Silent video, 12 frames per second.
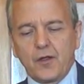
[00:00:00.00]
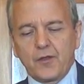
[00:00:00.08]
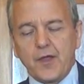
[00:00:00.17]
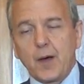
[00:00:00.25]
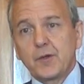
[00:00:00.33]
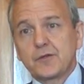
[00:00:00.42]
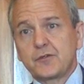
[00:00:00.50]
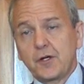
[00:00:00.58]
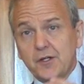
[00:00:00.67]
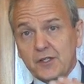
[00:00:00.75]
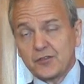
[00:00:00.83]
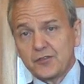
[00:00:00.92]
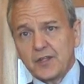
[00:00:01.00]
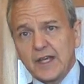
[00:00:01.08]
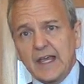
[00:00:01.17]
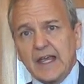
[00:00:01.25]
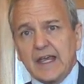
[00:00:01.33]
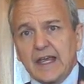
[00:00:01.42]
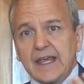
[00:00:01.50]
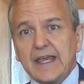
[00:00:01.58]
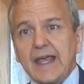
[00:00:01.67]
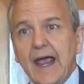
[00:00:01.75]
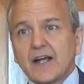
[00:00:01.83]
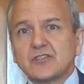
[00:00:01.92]
Thaumaturgus,
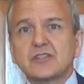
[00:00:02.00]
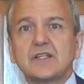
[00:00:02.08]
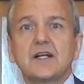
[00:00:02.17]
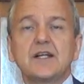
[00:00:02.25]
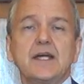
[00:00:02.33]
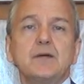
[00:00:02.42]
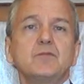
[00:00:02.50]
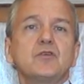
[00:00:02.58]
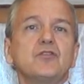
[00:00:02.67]
he actually claimed